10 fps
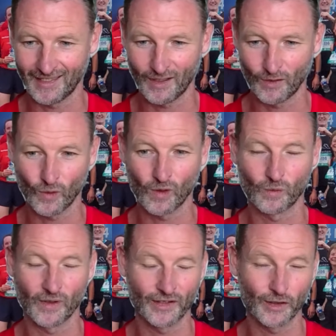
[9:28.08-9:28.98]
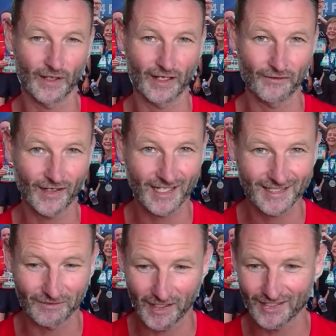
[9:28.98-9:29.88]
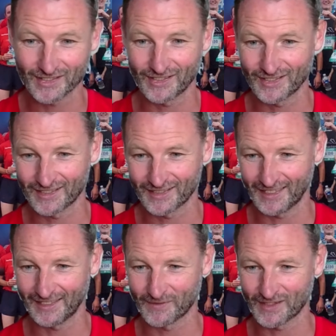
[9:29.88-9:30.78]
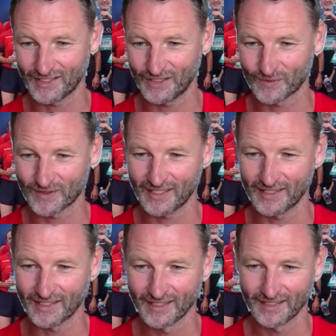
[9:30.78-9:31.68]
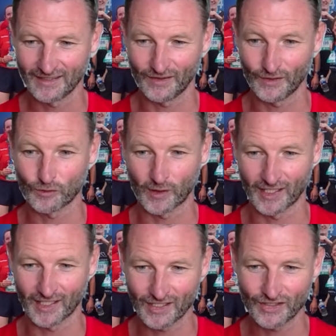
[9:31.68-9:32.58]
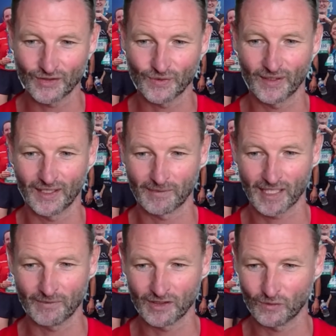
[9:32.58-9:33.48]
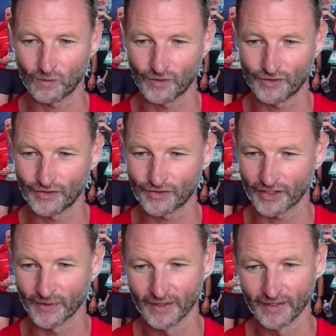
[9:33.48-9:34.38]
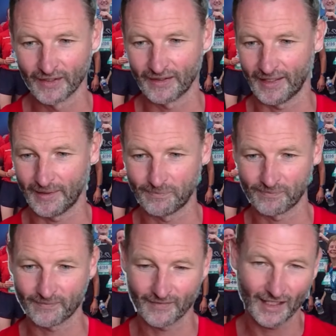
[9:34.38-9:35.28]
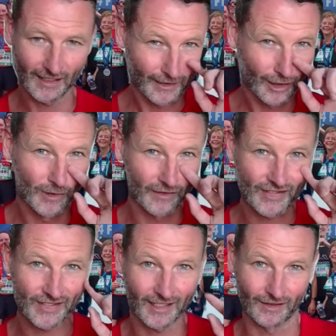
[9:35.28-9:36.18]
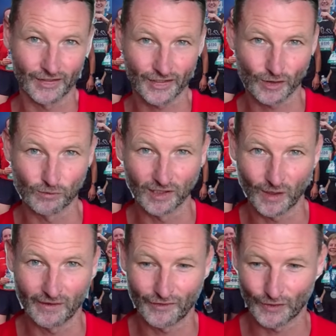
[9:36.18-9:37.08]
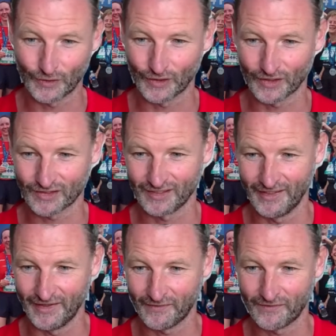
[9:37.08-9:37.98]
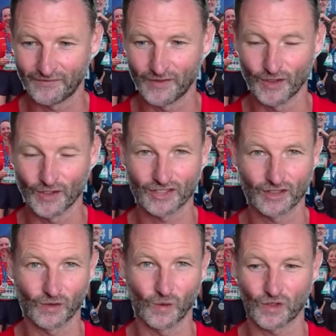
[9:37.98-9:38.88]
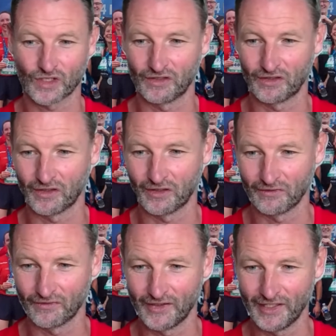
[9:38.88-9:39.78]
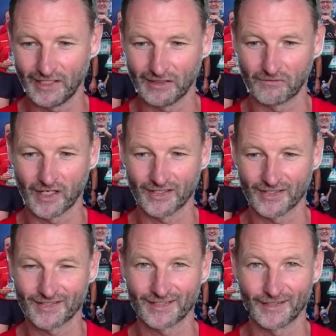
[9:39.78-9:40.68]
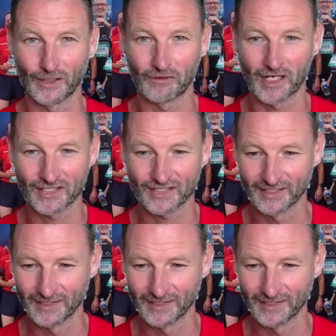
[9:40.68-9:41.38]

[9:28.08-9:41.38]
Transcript: or whether you're one of the faster runners and obviously you'll see those behind you coming towards you. So a little bit of a psychological blow if you're not in the first quarter of the runners in the race.